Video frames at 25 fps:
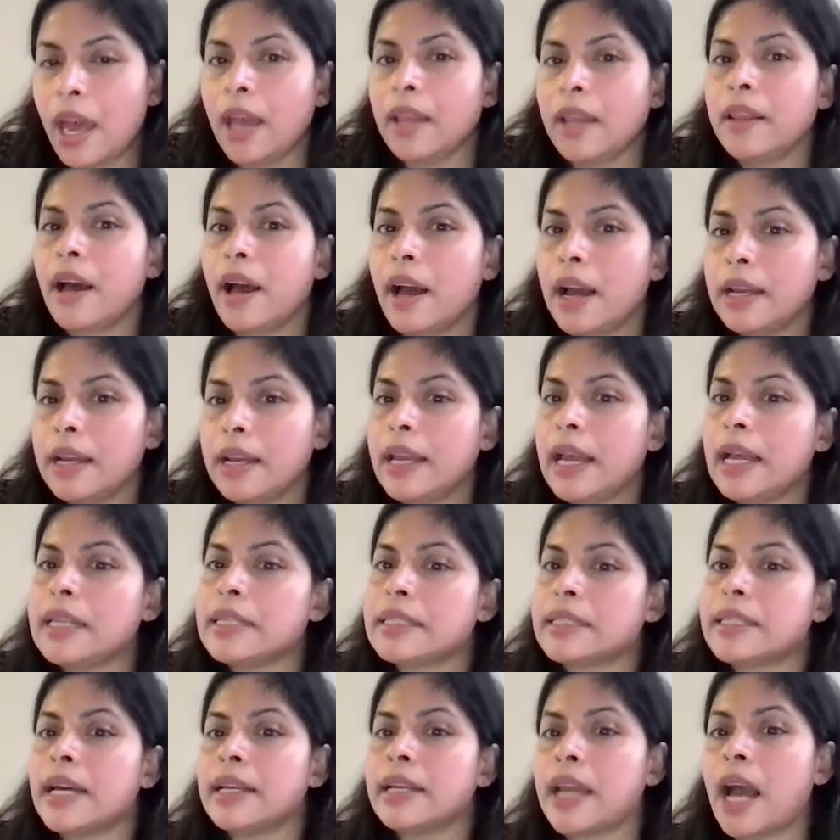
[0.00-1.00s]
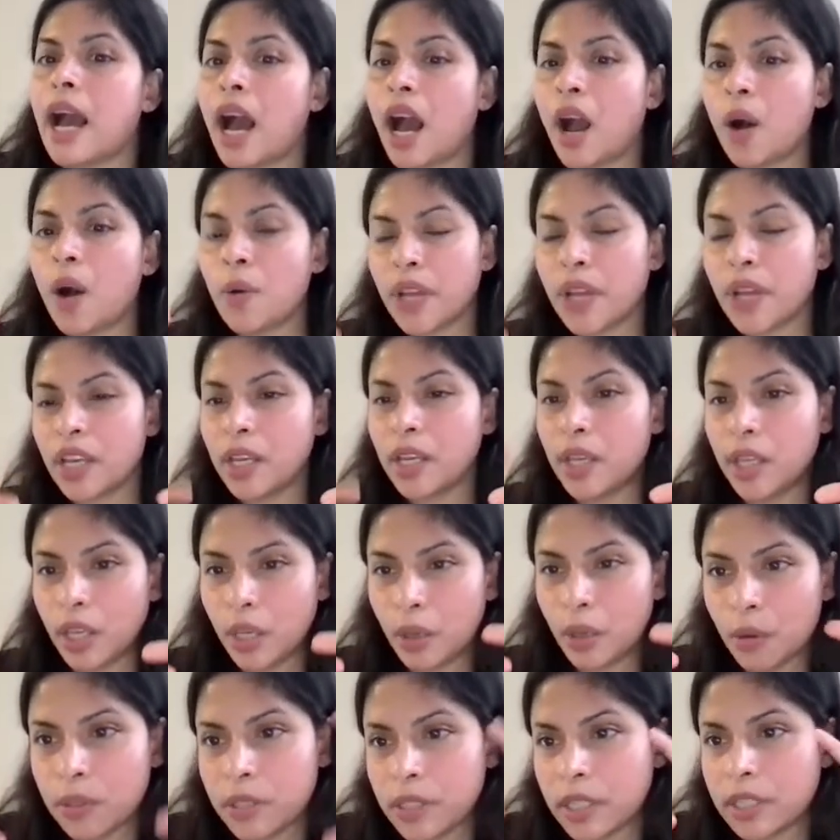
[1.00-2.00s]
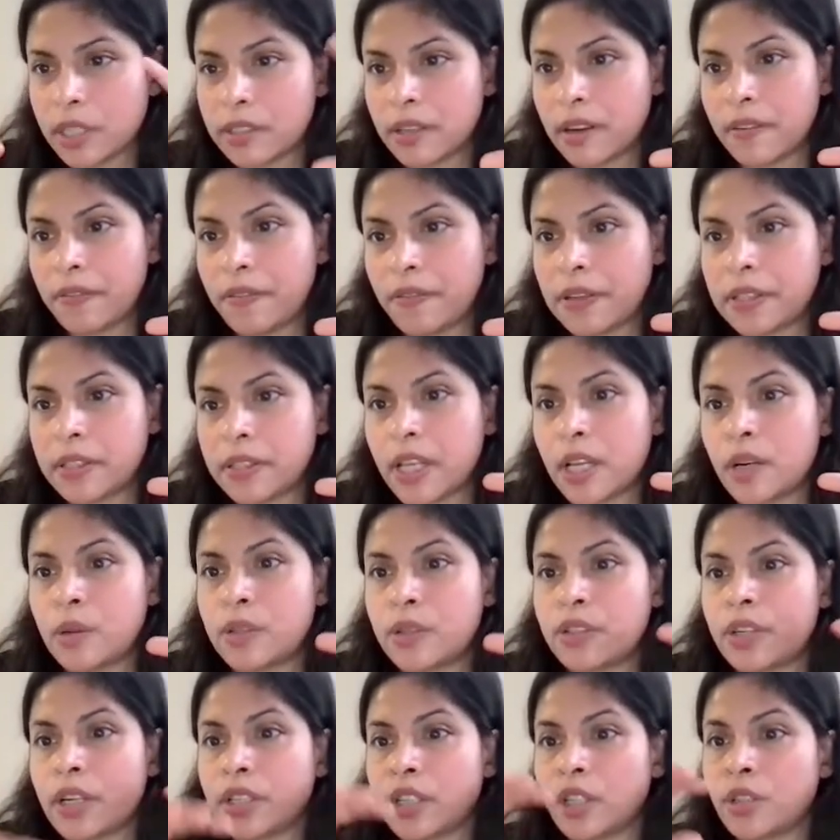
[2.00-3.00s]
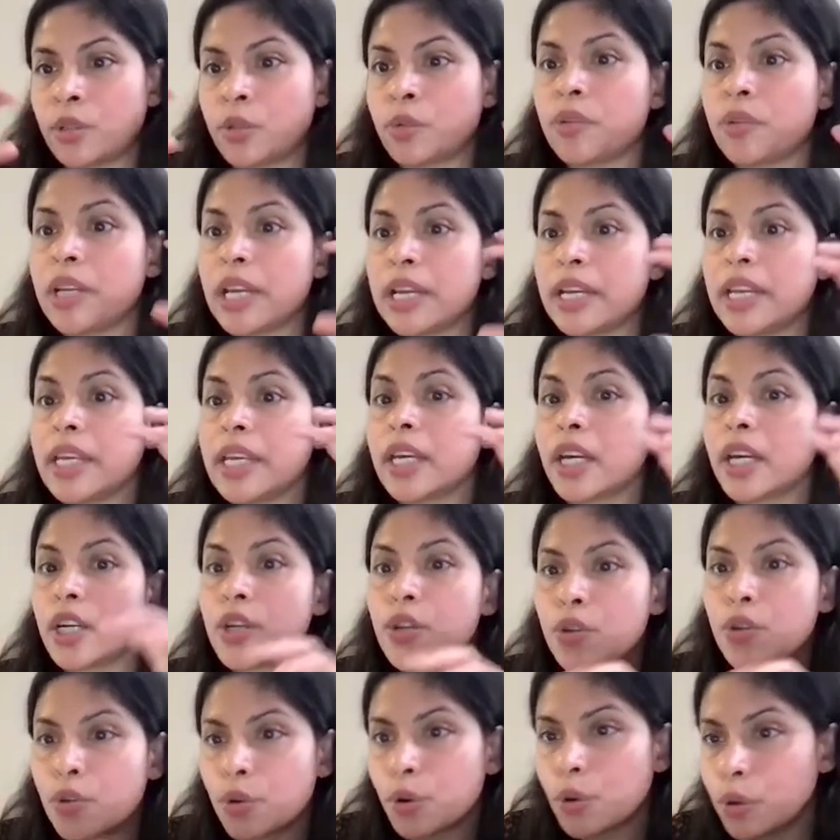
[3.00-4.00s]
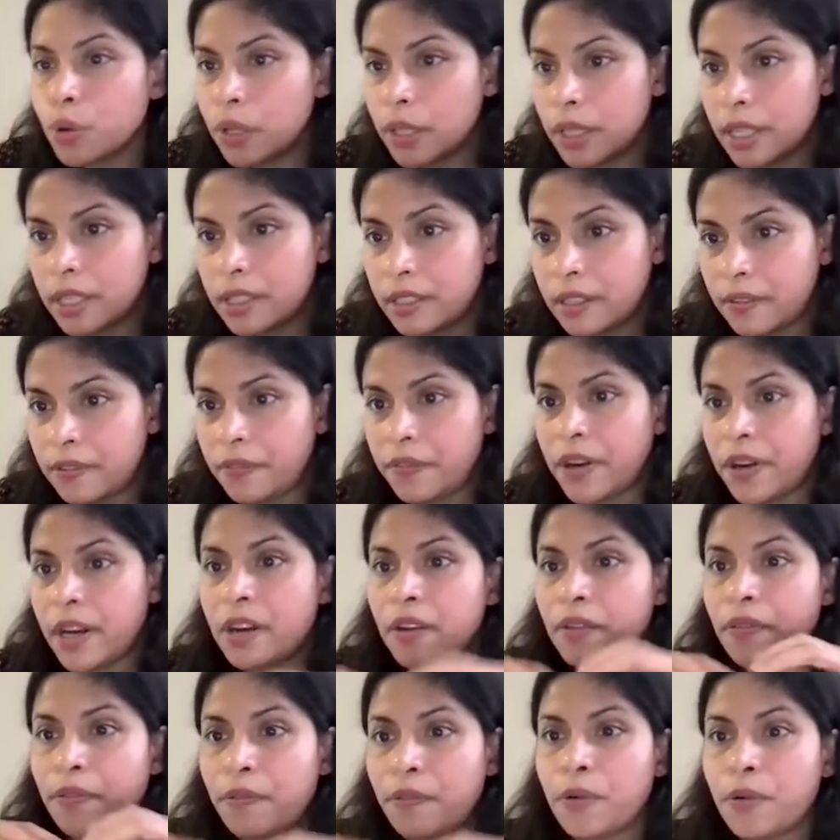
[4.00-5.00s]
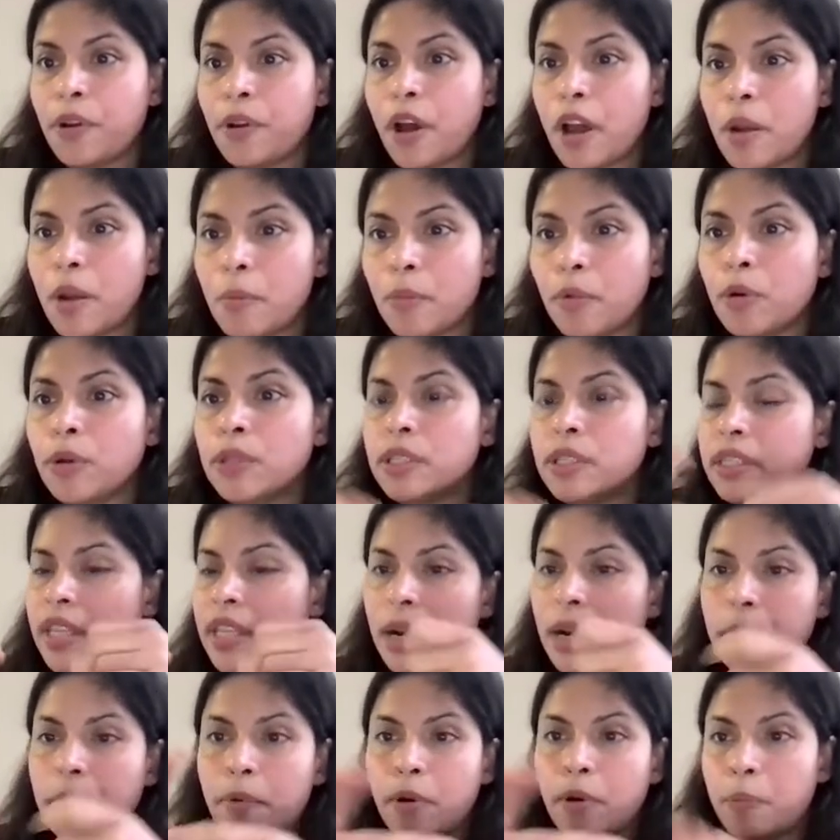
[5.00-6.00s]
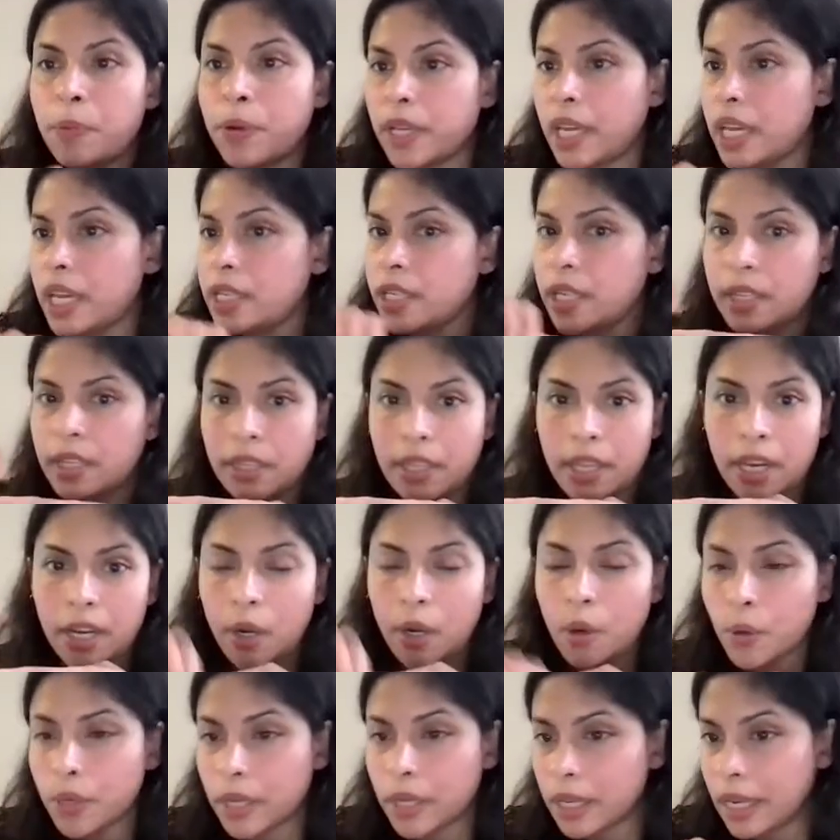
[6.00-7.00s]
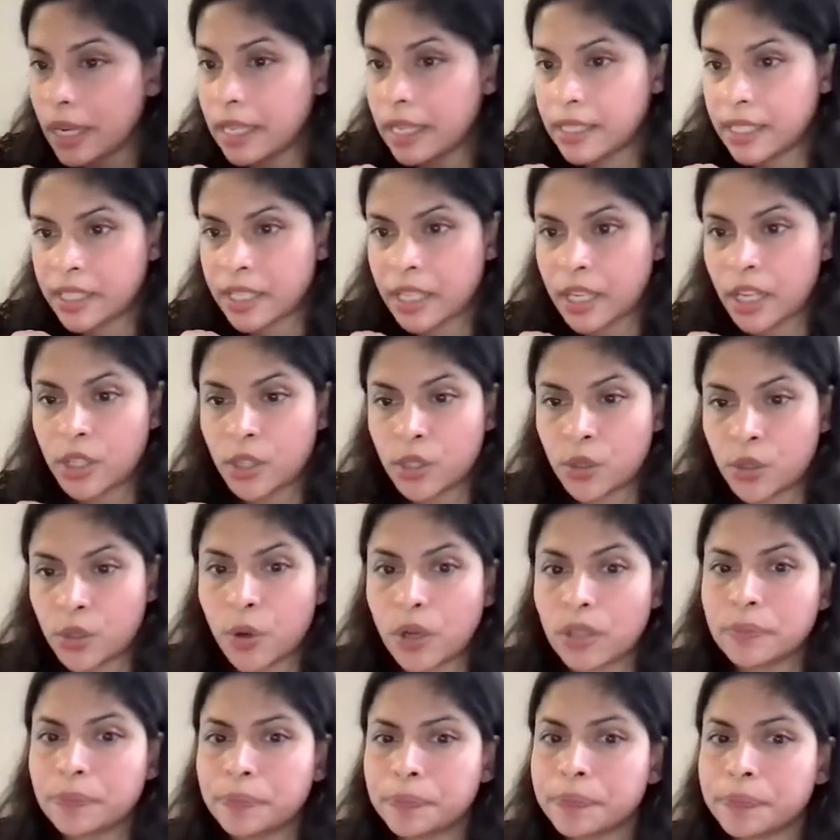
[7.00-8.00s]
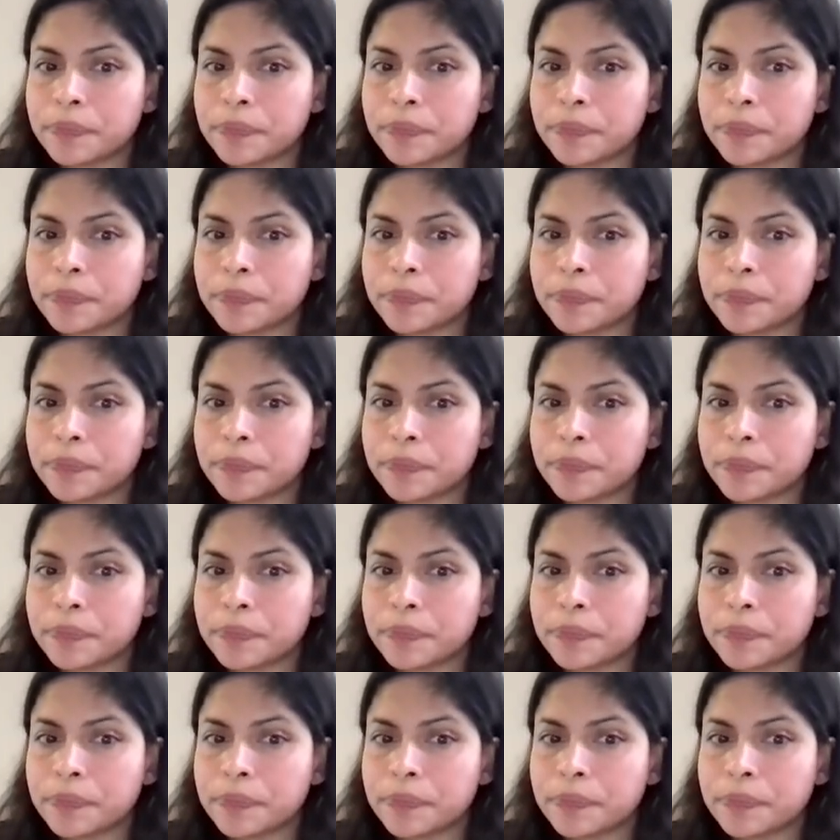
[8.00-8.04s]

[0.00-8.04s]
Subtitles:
And the idea is that how can you use the surface nanostructures to really control the different phonon modes, their propagation, their localization, and so on.